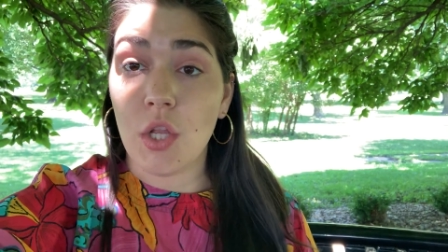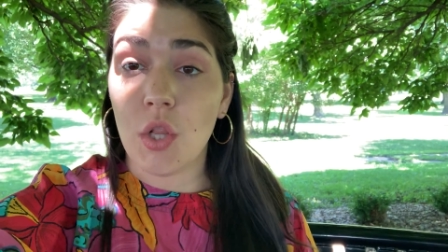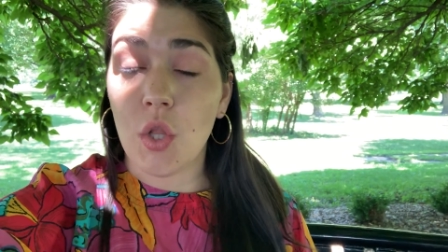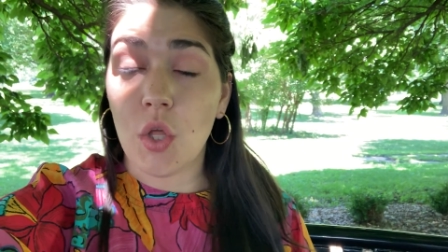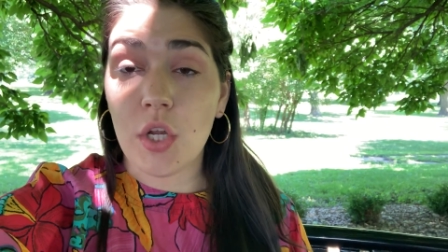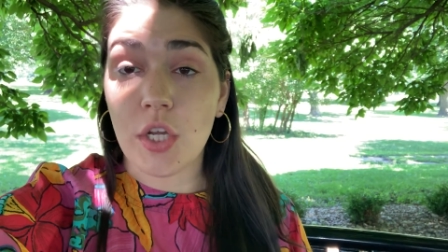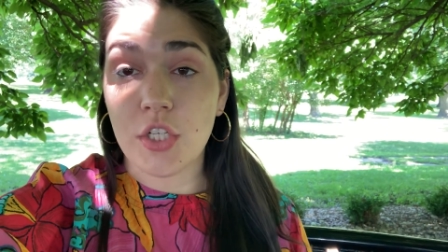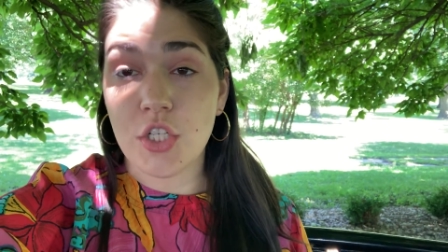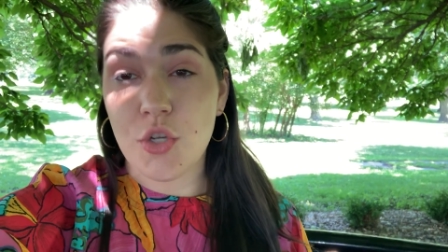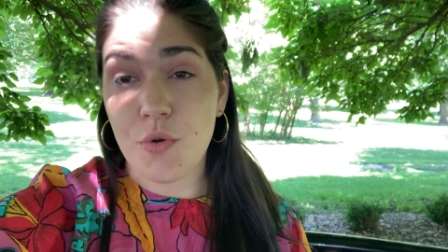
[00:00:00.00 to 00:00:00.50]

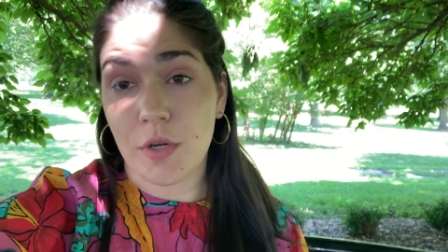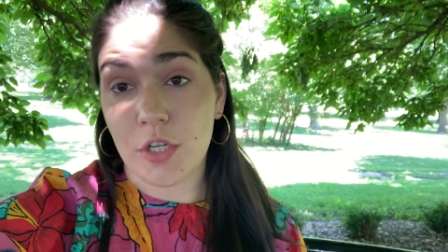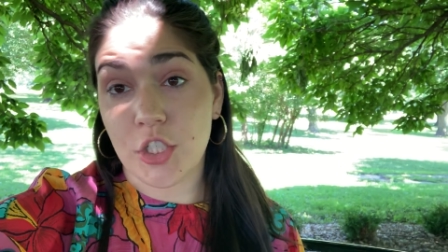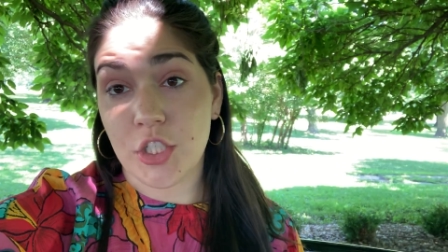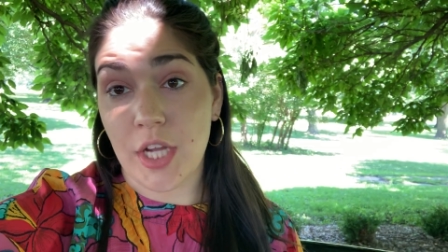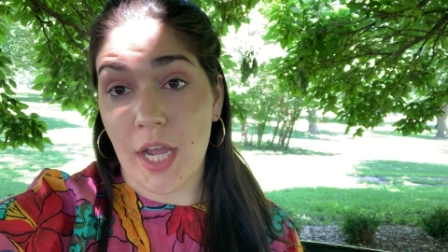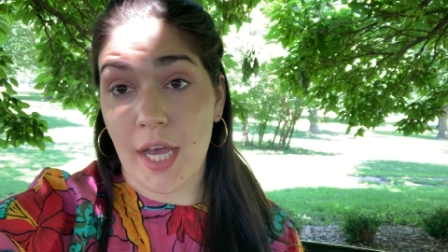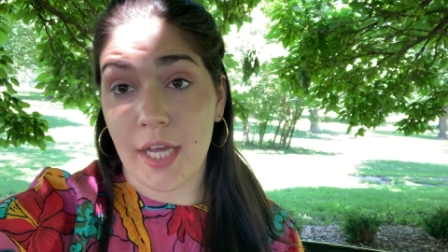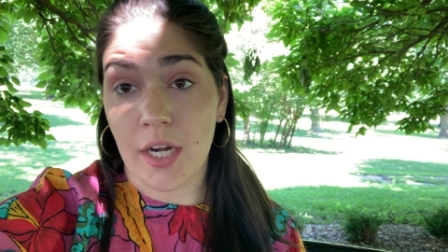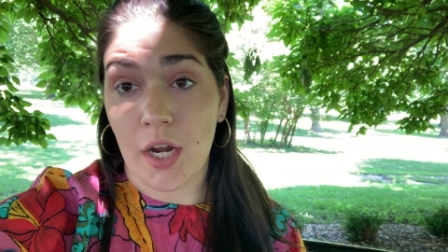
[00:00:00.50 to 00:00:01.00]
look into our
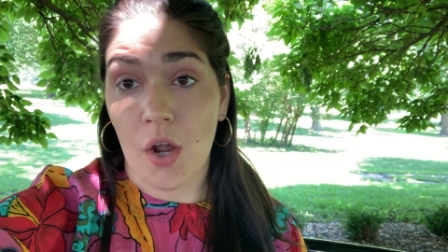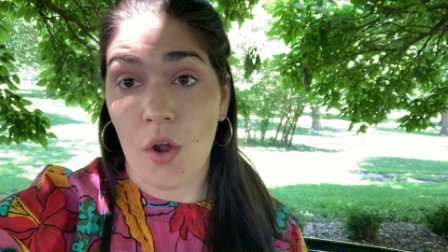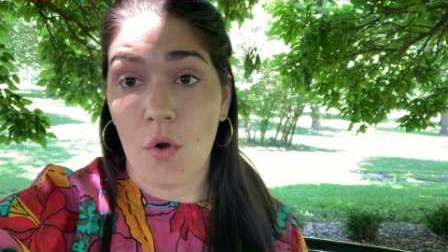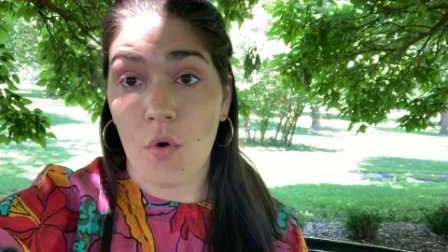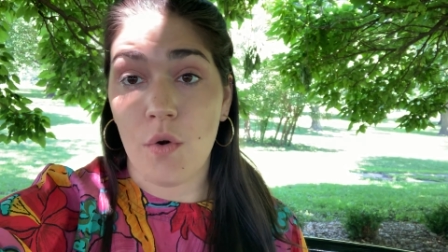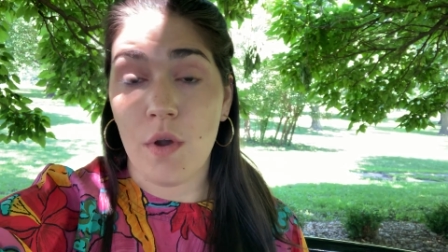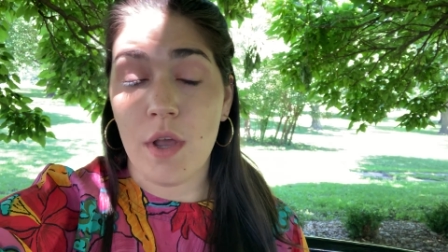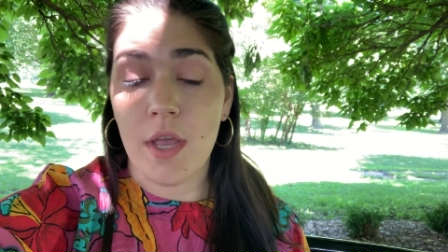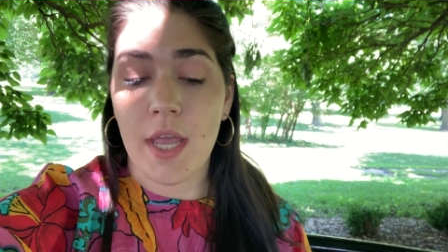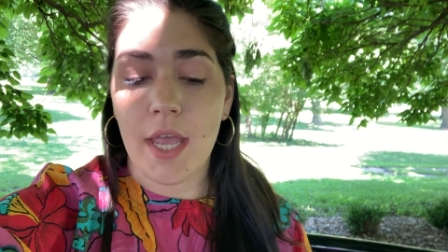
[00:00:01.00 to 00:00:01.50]

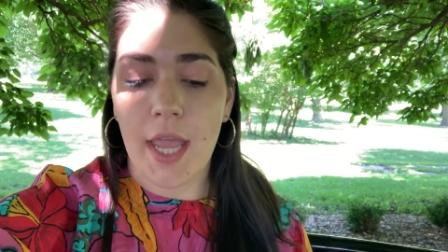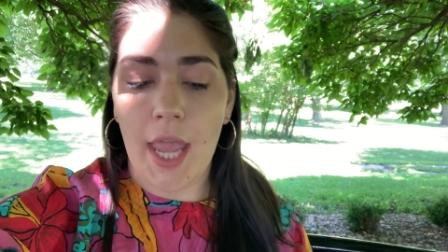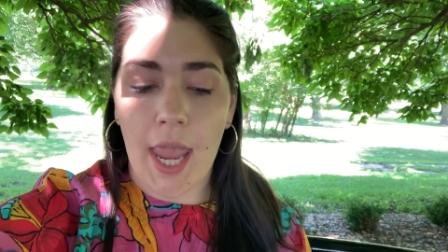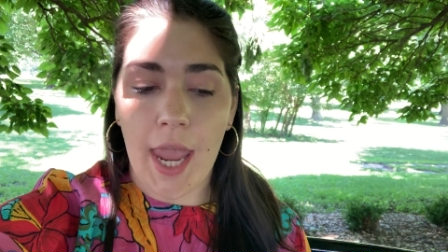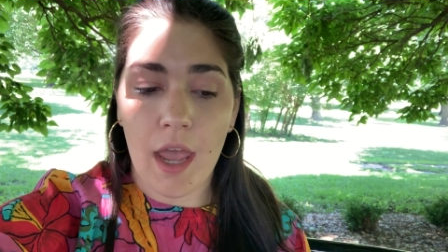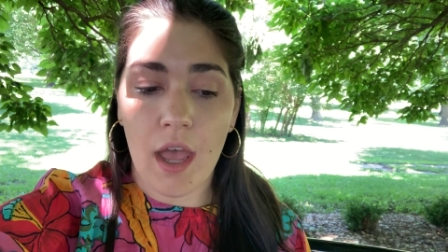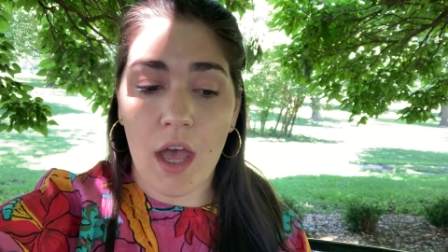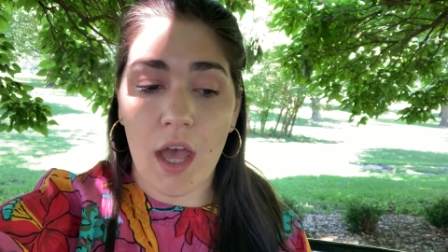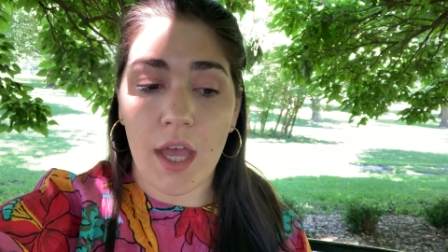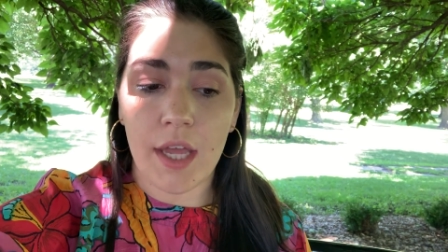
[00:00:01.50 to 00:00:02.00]
shadow
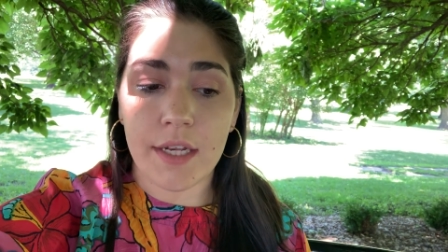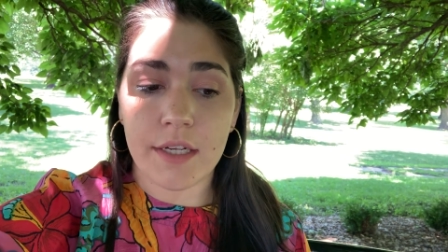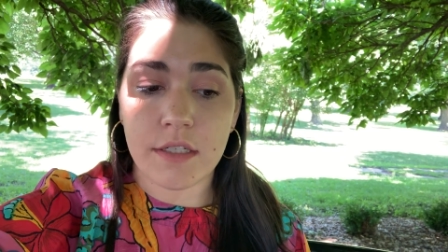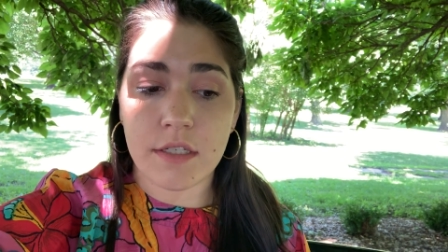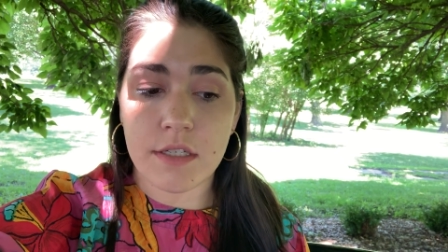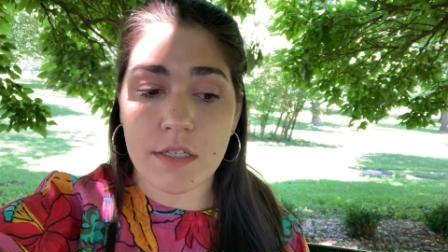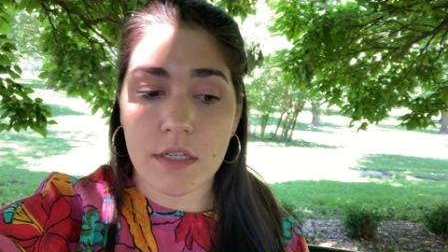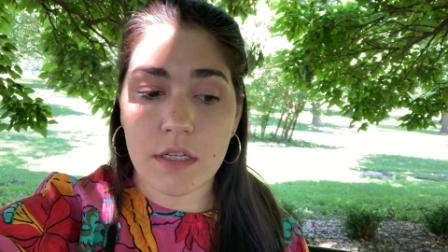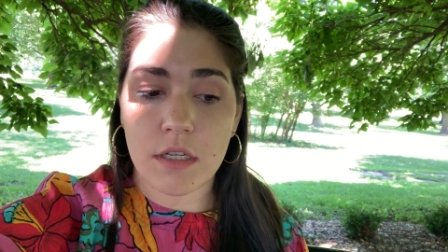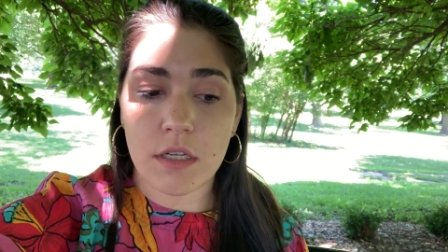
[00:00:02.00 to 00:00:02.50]

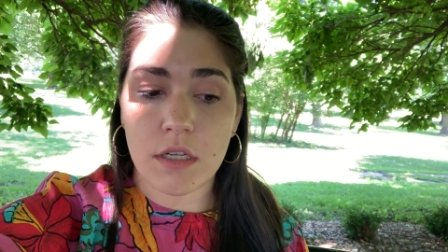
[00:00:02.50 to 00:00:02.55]
and